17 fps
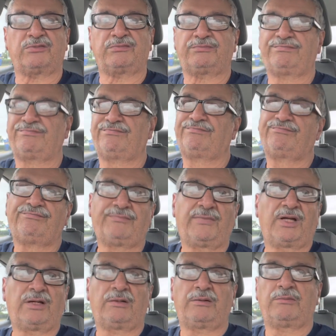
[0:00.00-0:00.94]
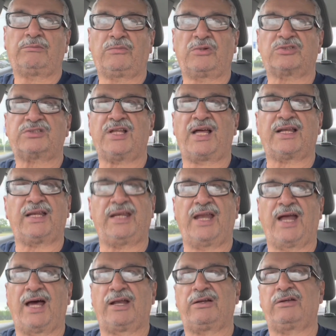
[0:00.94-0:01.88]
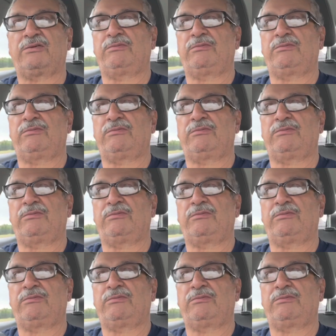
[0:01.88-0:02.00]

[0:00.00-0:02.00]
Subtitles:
Most likely not.